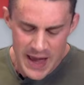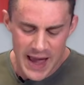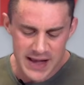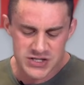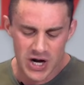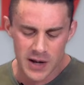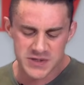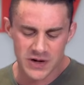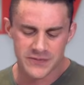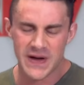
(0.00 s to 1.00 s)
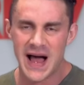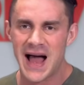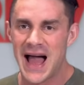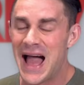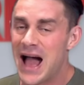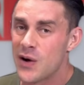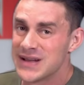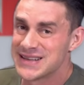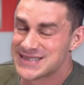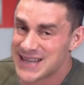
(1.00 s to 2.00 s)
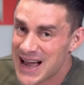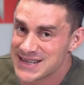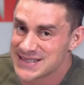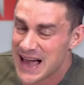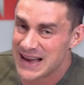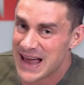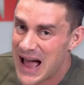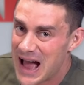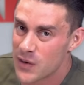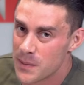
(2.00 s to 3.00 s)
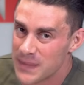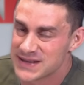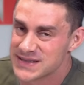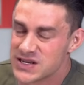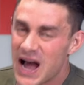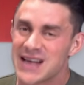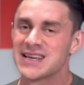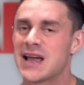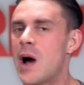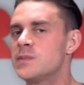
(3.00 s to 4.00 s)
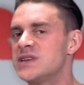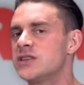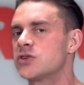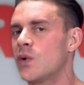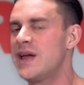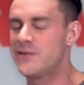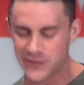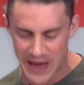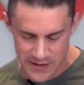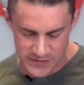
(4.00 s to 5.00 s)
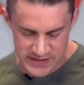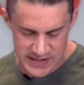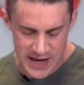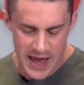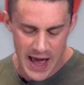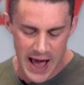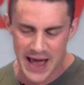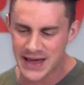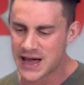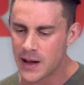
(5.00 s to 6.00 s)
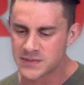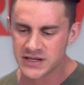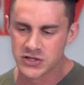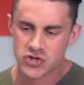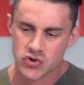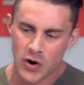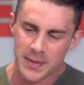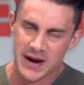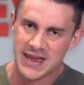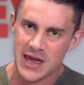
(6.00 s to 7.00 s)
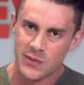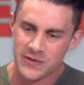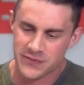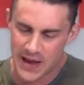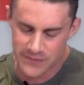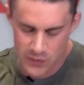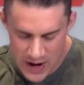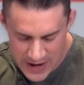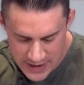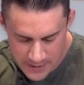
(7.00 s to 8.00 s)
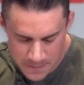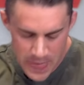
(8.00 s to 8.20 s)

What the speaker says: In terms of how it tastes and how it mixes, guys, it comes in 3 flavors. It comes in the strawberry kiwi flavor right here.